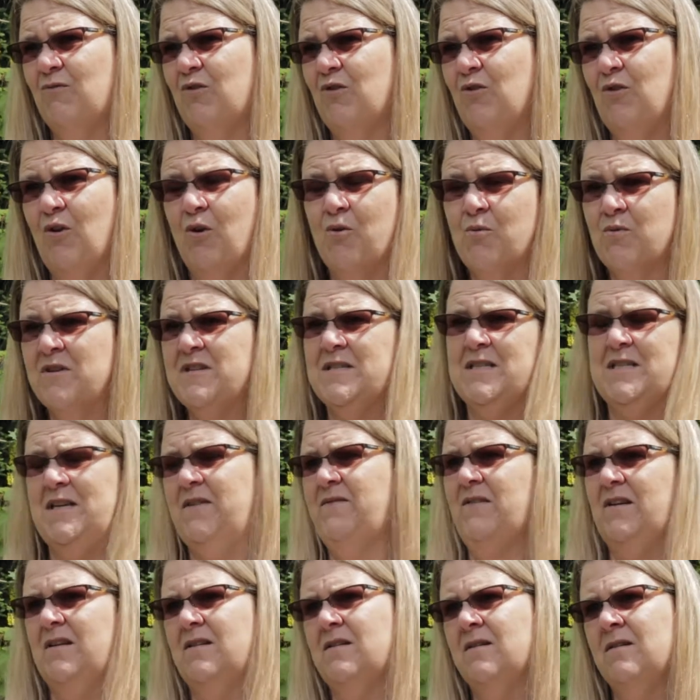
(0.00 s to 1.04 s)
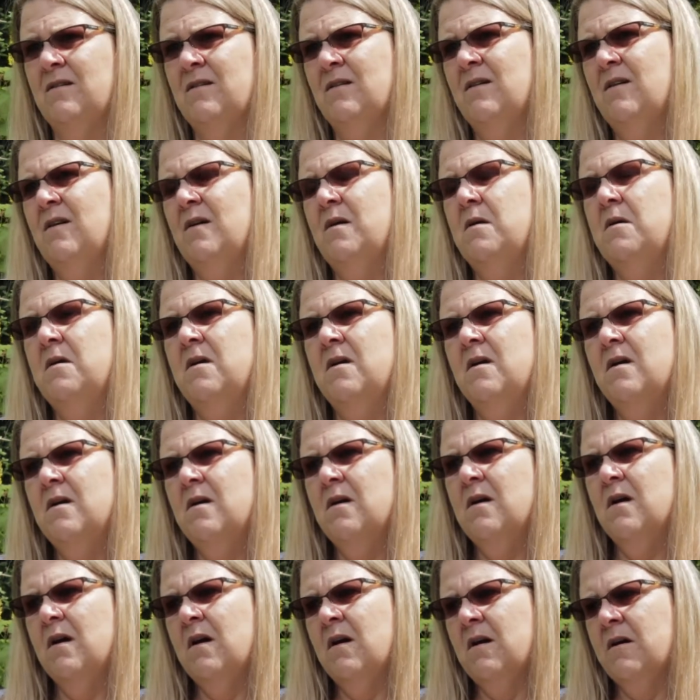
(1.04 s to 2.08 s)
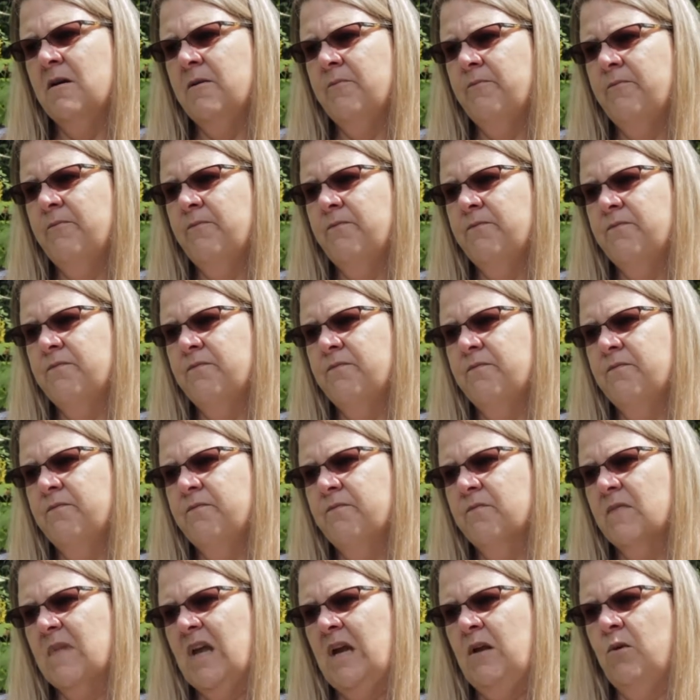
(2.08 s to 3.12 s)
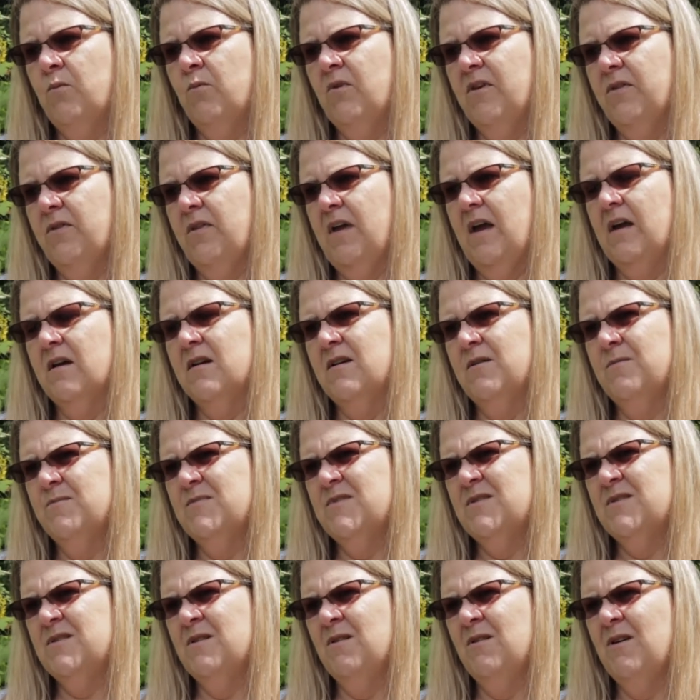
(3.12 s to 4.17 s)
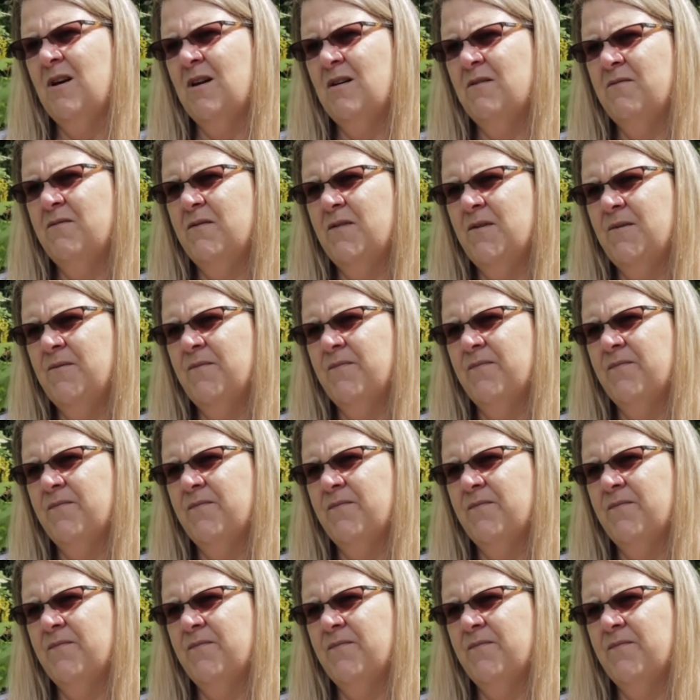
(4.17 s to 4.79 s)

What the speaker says: no receiving, and with that comes the love